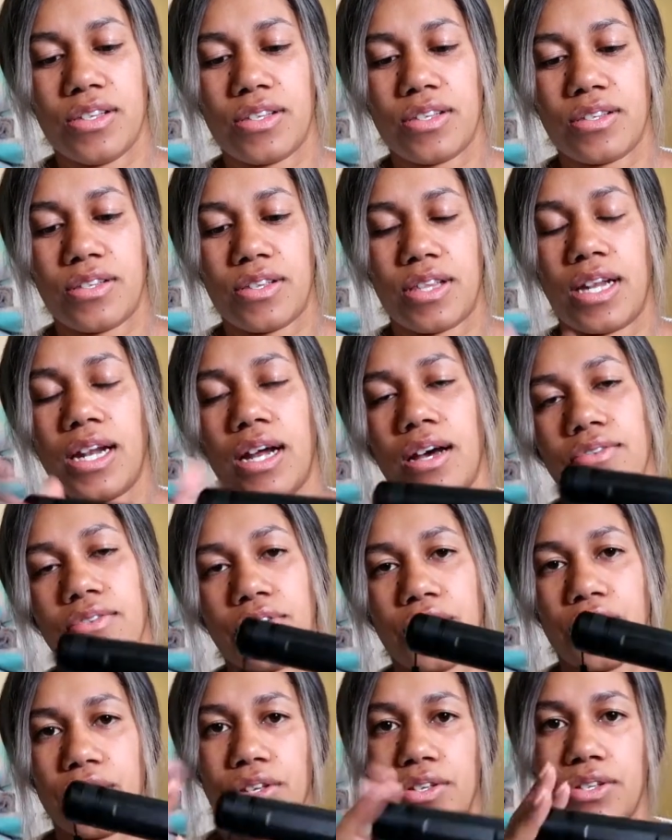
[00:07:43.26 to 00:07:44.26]
so then
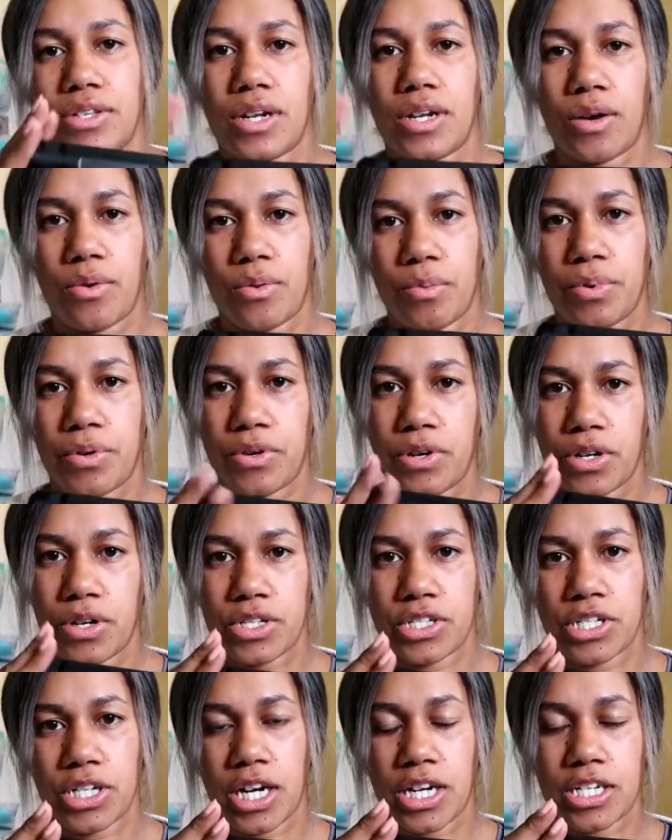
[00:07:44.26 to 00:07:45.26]
after I use it, I will put it on
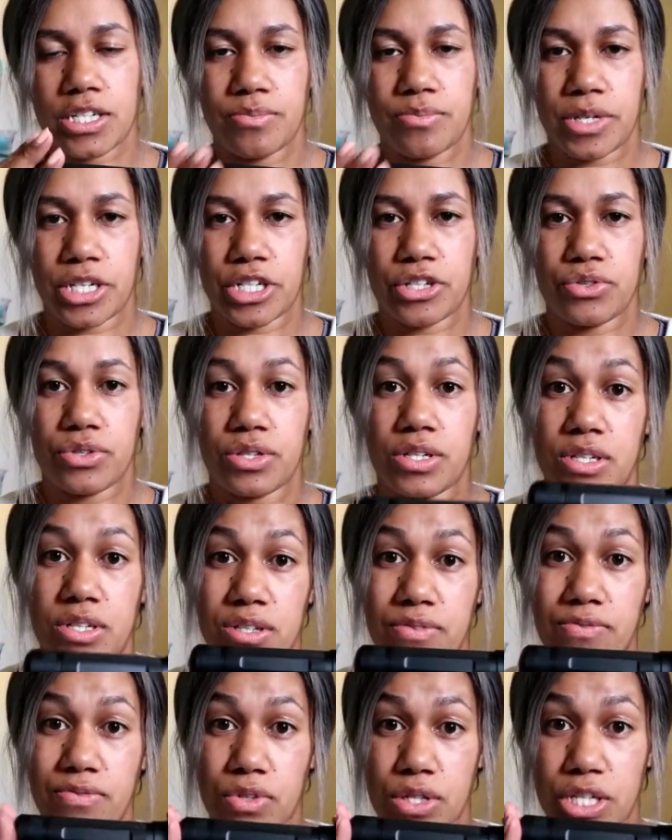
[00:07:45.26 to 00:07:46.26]
charge and make sure that
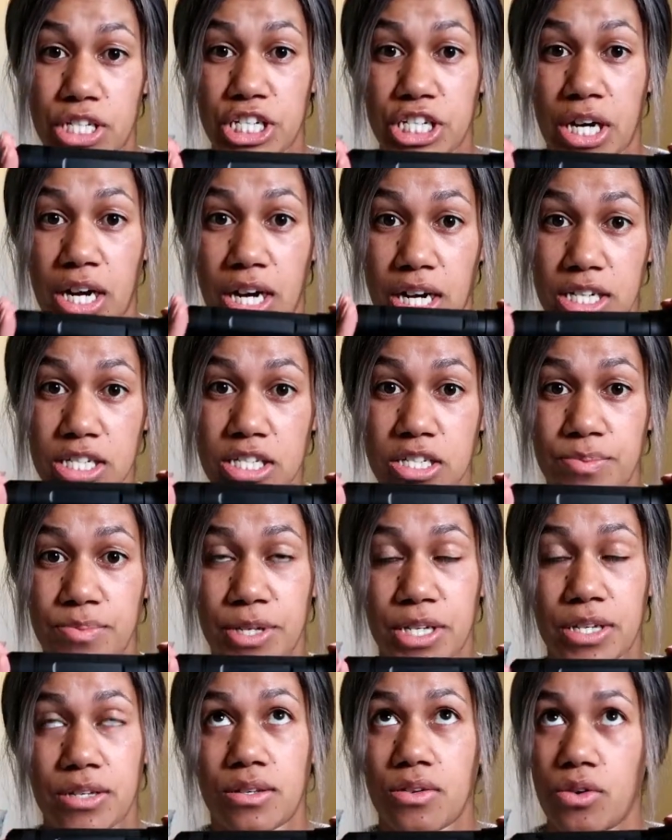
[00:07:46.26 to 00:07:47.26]
it's fully charged,
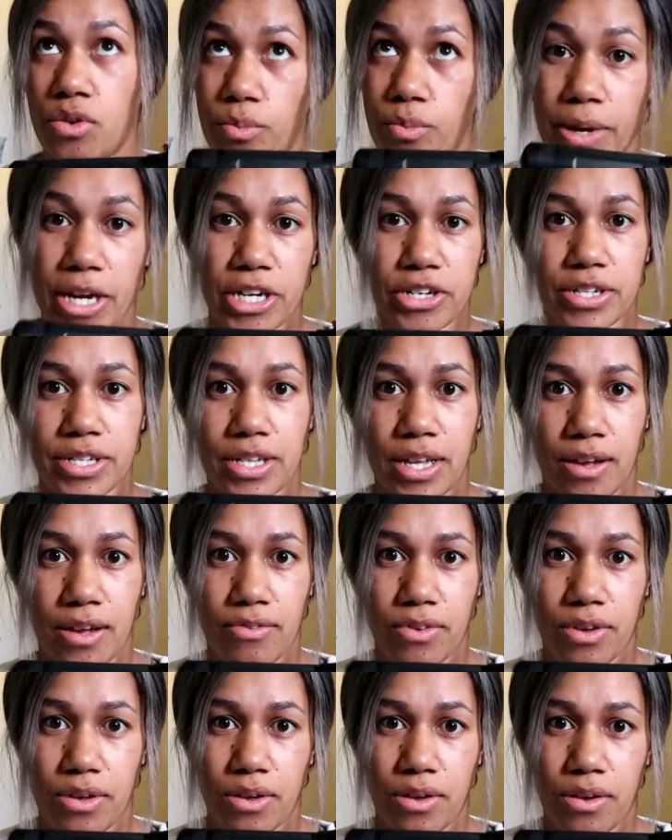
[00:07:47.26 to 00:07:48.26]
because all batteries have
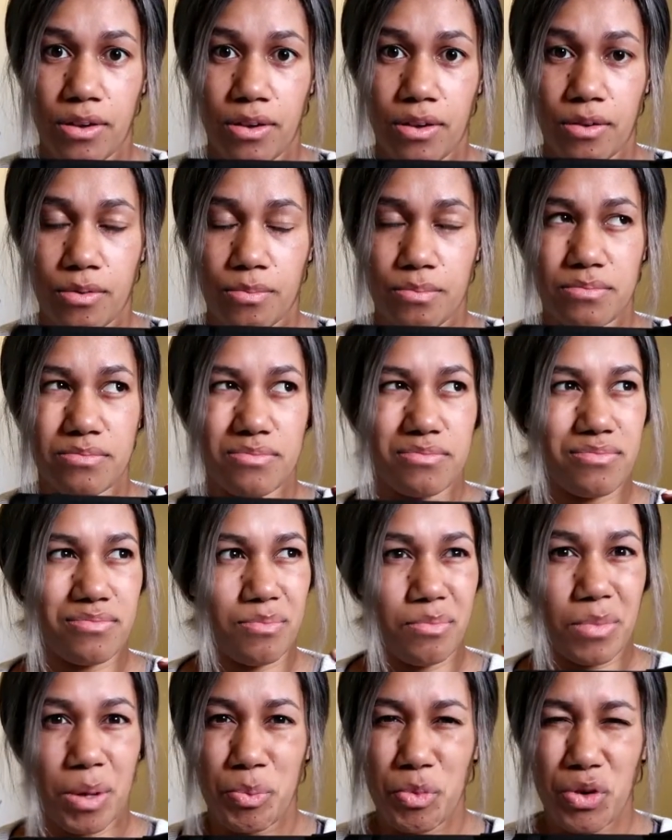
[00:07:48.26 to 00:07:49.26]
a
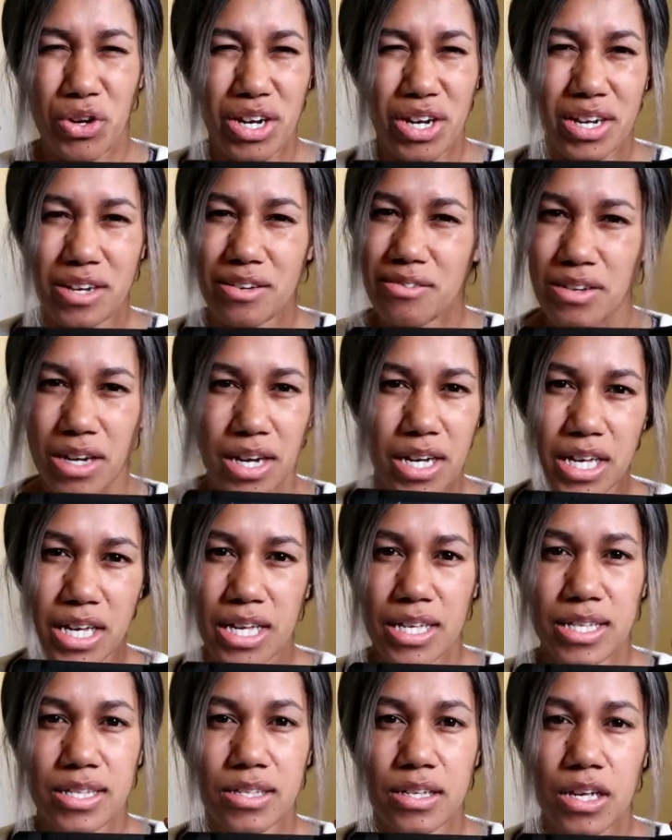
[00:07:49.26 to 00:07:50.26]
memory, I
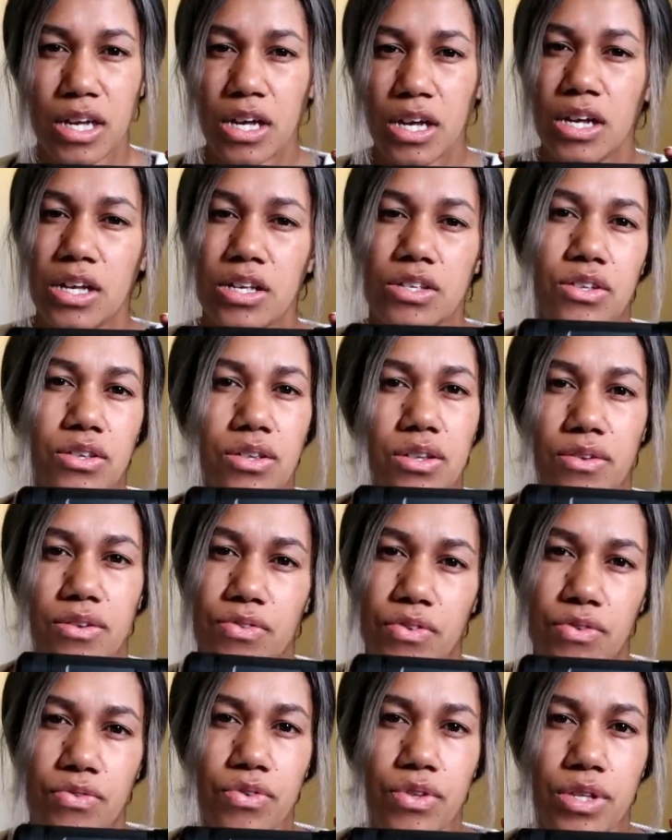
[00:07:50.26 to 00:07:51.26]
guess, so that if
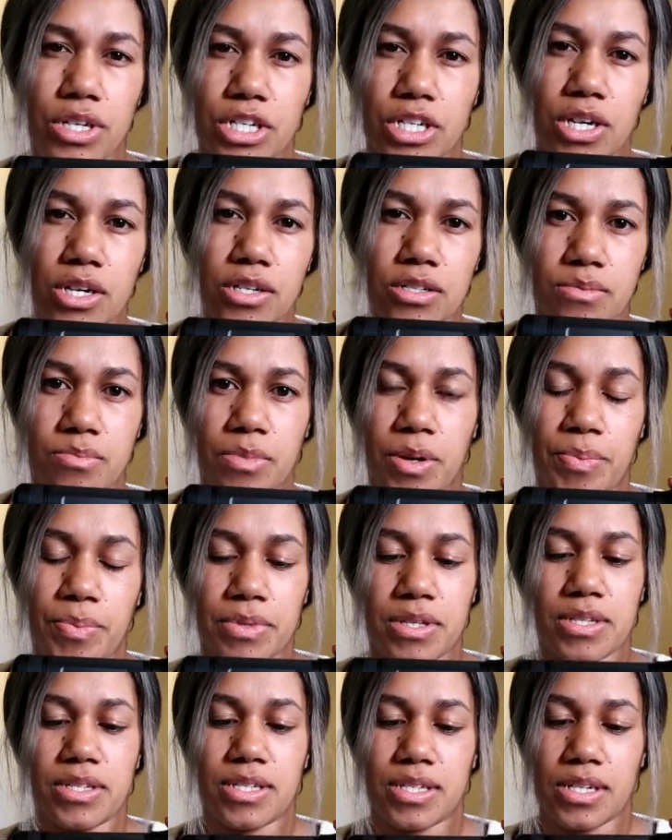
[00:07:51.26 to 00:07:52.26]
you fully charge them up at
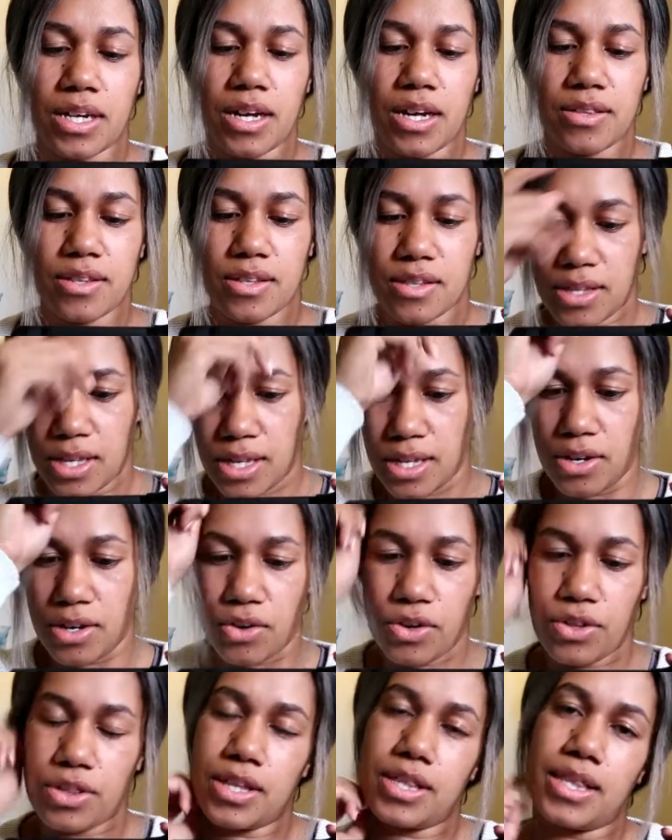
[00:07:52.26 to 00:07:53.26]
the start, then they
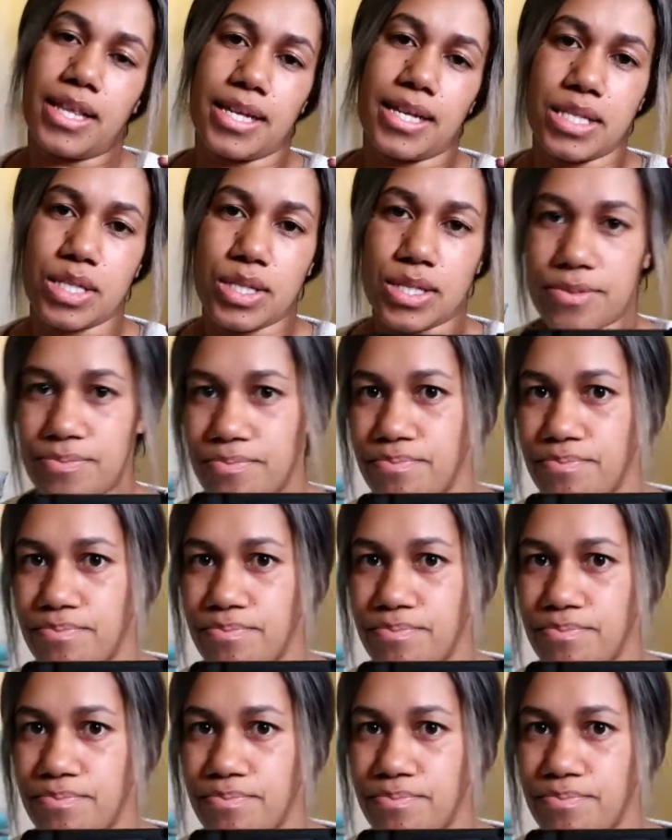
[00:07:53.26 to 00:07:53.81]
know that that's